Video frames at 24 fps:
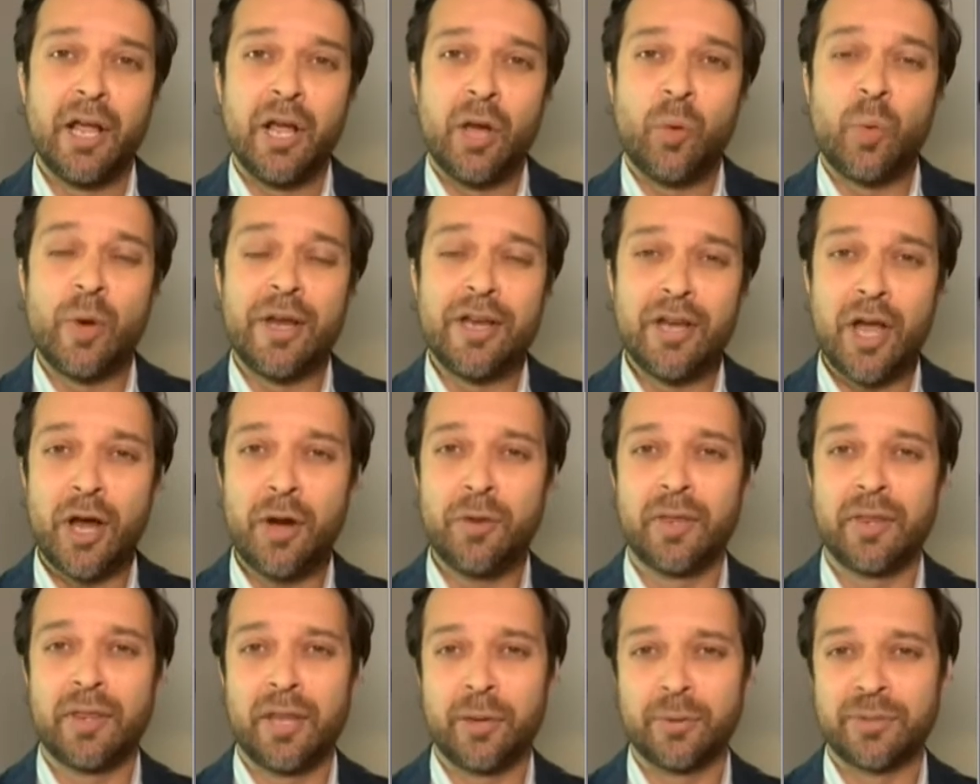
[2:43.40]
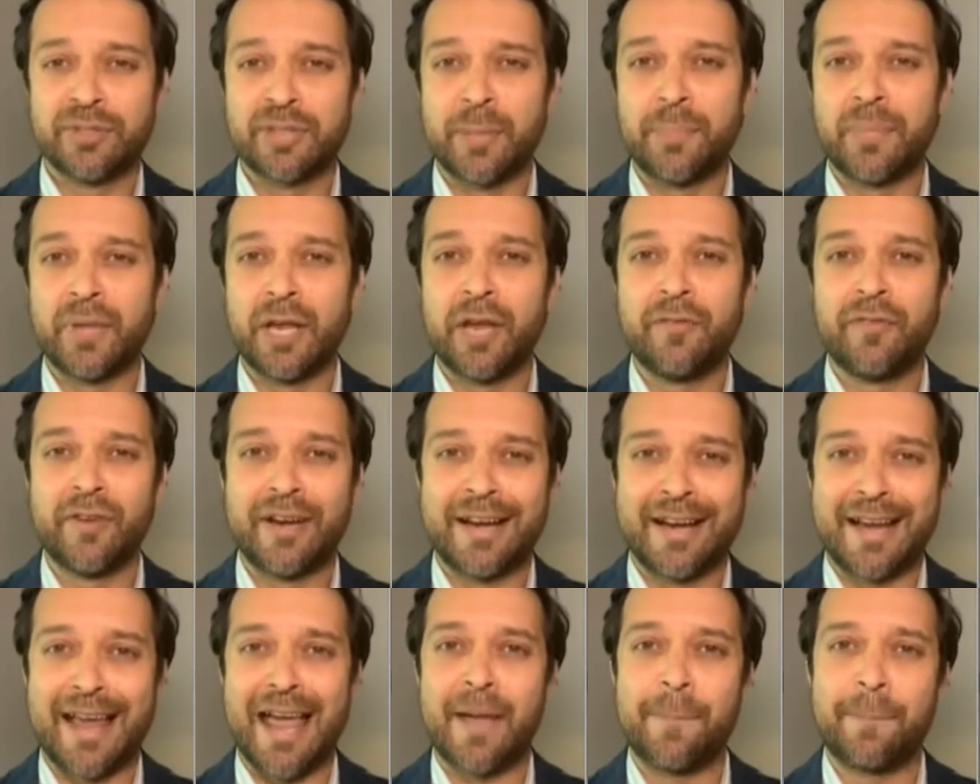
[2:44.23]
We know that there was something of a
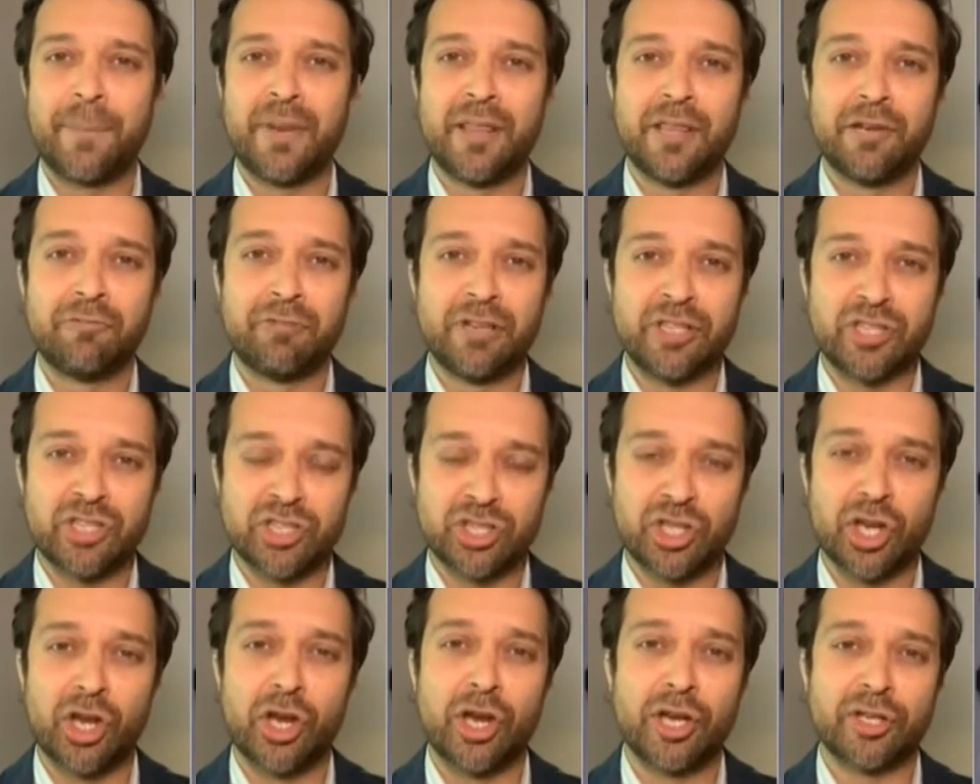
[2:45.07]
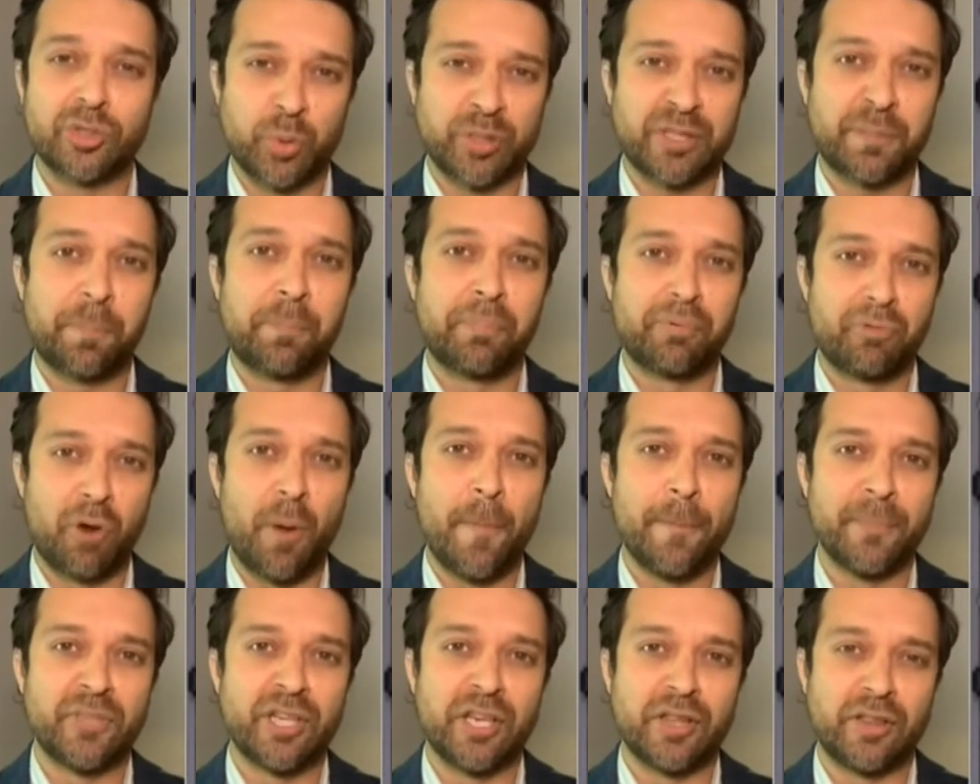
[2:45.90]
gap in the research which
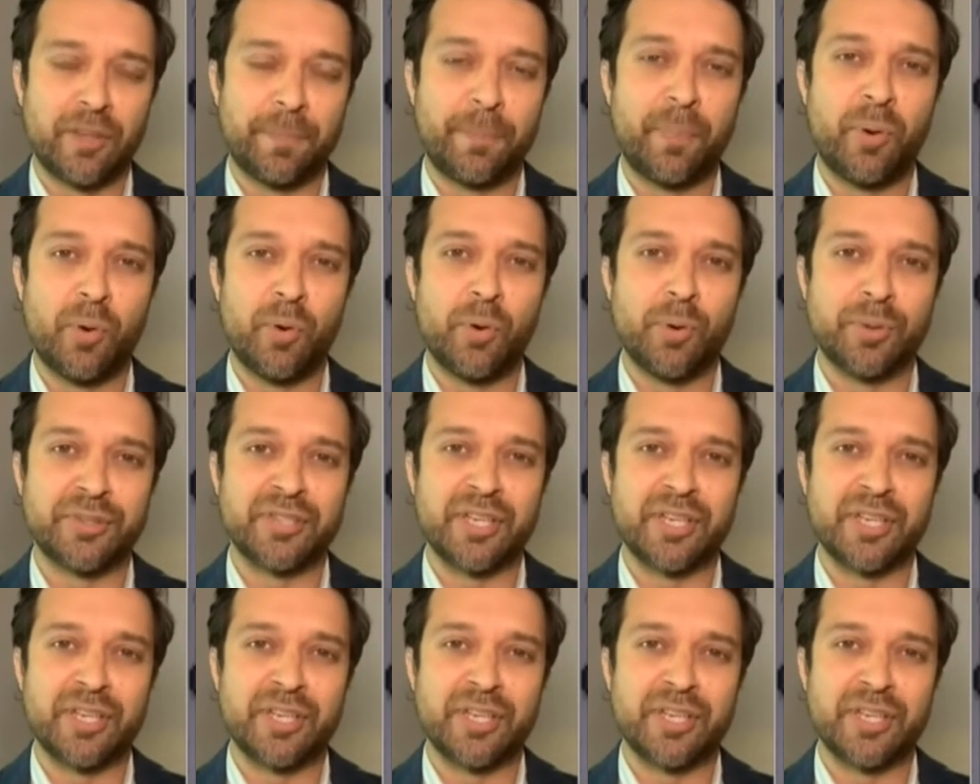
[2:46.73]
prompted the pause